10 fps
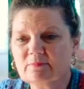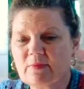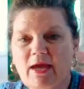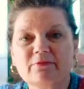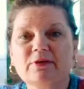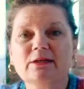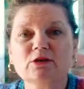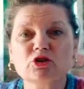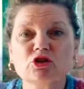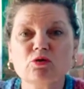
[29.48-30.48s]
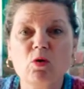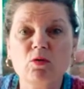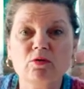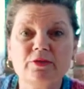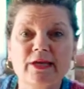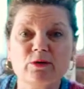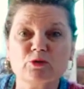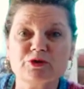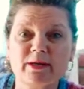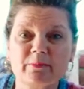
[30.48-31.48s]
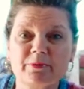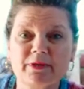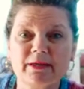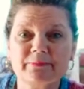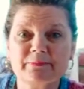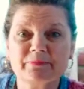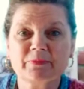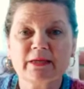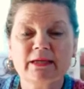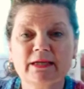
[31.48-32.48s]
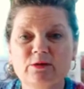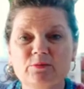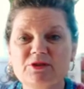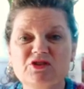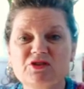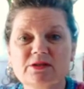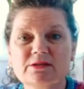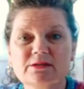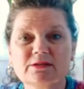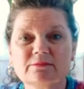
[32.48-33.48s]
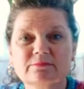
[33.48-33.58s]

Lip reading: have a little stall there or something. It was just...